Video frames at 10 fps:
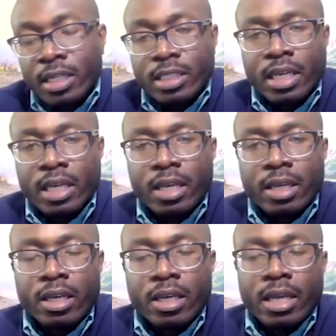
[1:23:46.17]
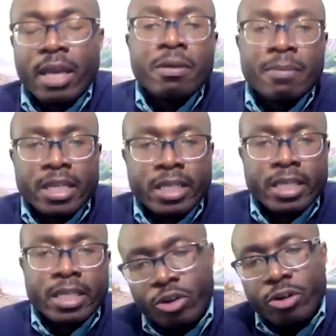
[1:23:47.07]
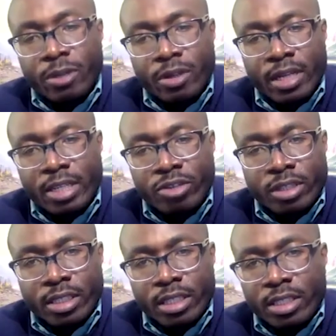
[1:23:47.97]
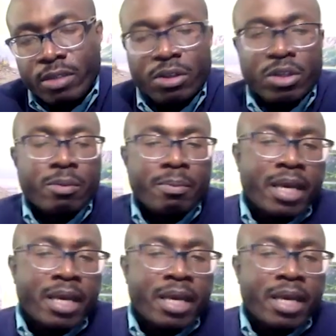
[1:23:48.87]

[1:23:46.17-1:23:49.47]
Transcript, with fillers: say implementing renewable electricity so you know